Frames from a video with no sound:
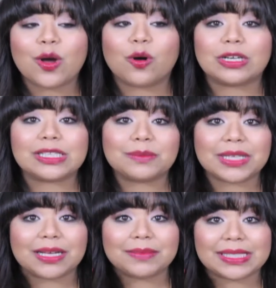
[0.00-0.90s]
Or
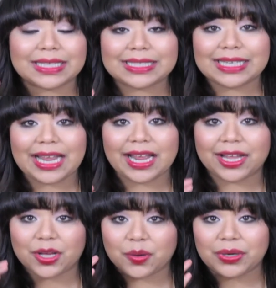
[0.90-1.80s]
sometimes, like today,
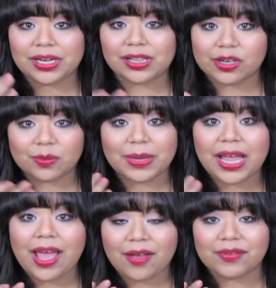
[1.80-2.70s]
I go in a little bit
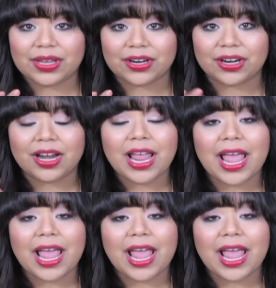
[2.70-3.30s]
heavier